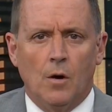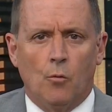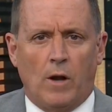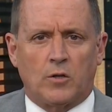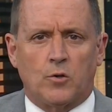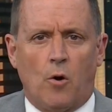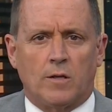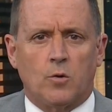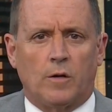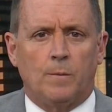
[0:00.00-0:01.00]
Register
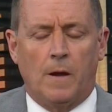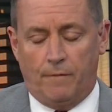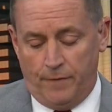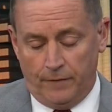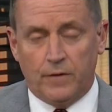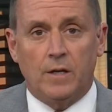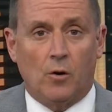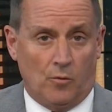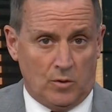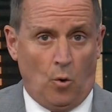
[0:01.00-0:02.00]
also had to pay 15
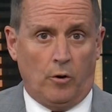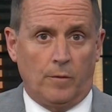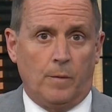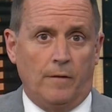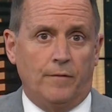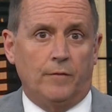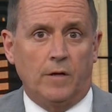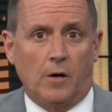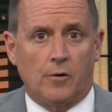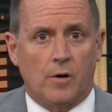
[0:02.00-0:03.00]
or was ordered to pay
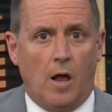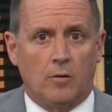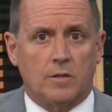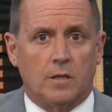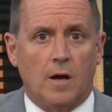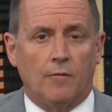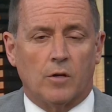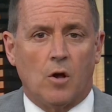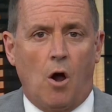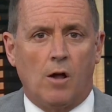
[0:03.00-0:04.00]
$1,500 to cover the
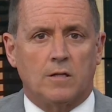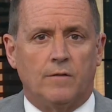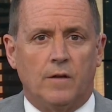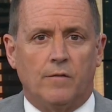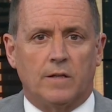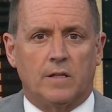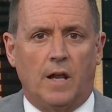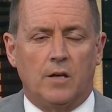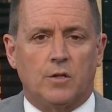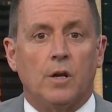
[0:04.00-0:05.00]
cost of the
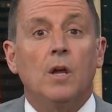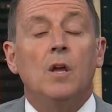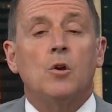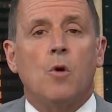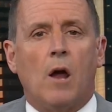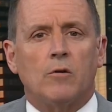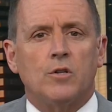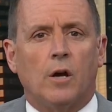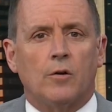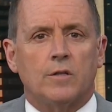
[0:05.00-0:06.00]
investigation. Crowder's
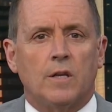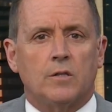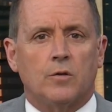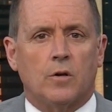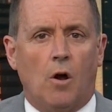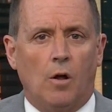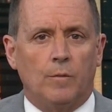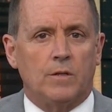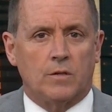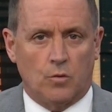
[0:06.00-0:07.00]
younger sister called
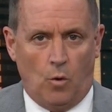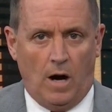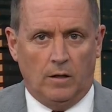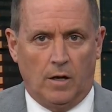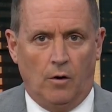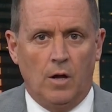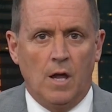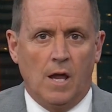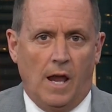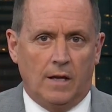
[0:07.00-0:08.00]
me just a while ago
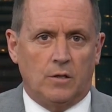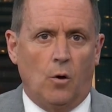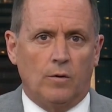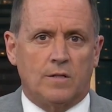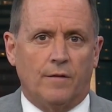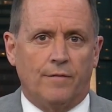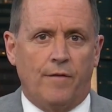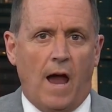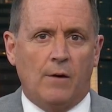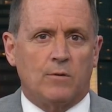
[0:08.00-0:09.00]
and told us the
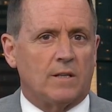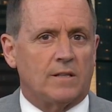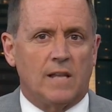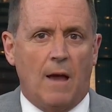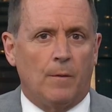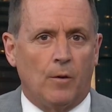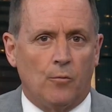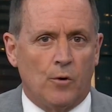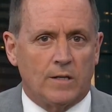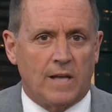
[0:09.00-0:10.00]
fine was a slap on the
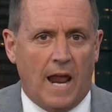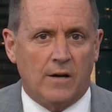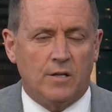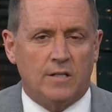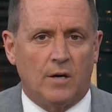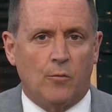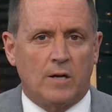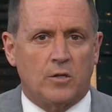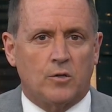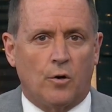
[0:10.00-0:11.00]
wrist and she said
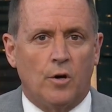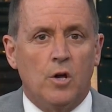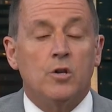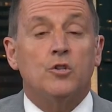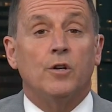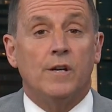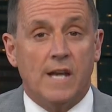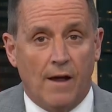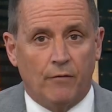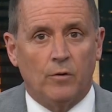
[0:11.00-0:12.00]
Register should
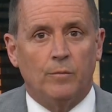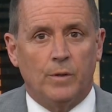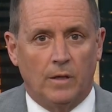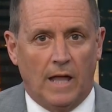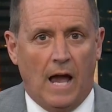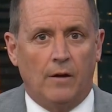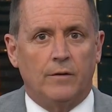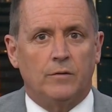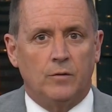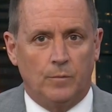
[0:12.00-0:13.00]
never be allowed
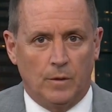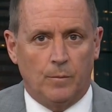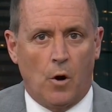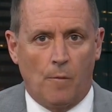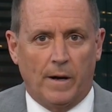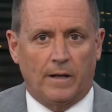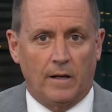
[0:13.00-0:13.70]
to be a paramedic